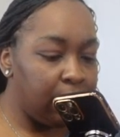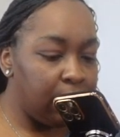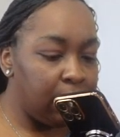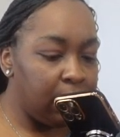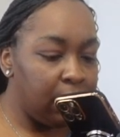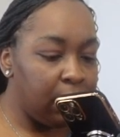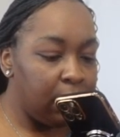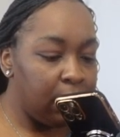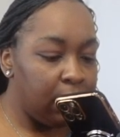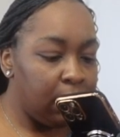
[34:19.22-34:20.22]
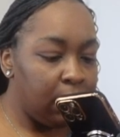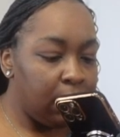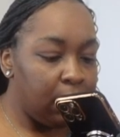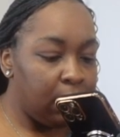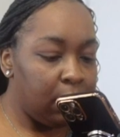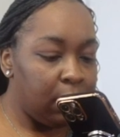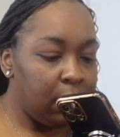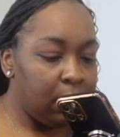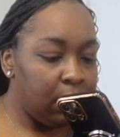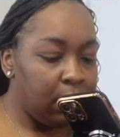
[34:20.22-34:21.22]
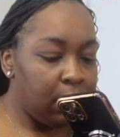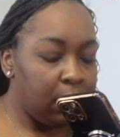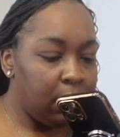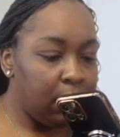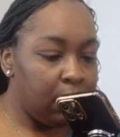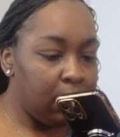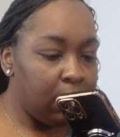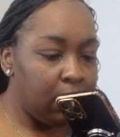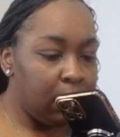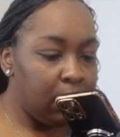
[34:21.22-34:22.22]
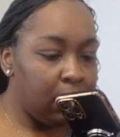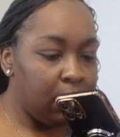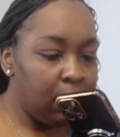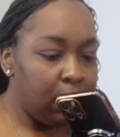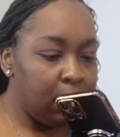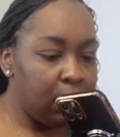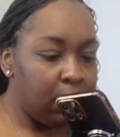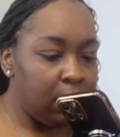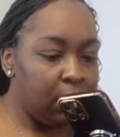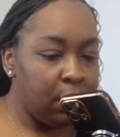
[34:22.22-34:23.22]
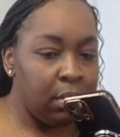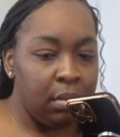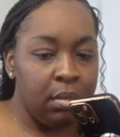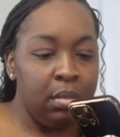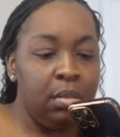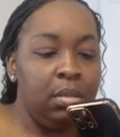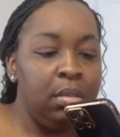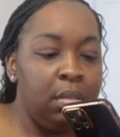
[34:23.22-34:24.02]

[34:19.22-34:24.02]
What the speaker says: [no speech]